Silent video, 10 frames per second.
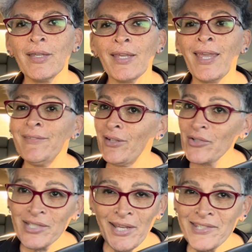And
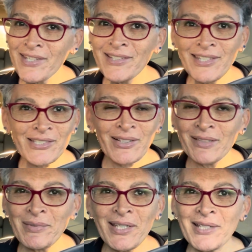there's hissing, there's gonna
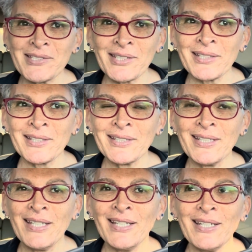be hissing.
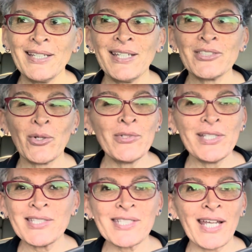It's only
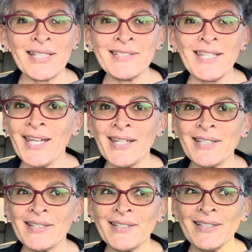the second day.
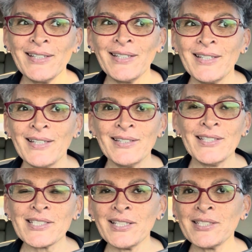
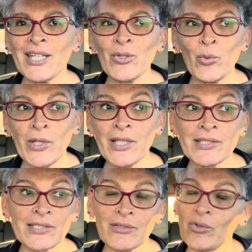This can take
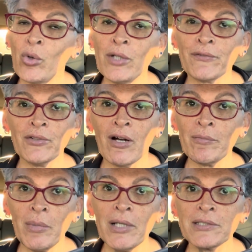weeks or if not
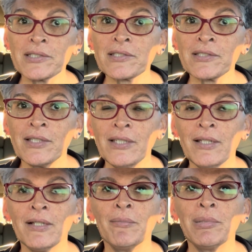months,
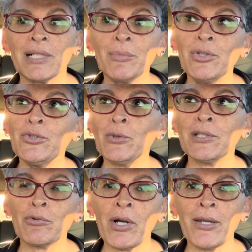but I'm gonna do it
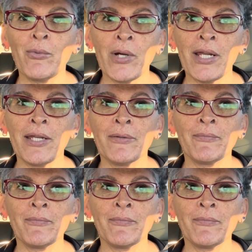the right way.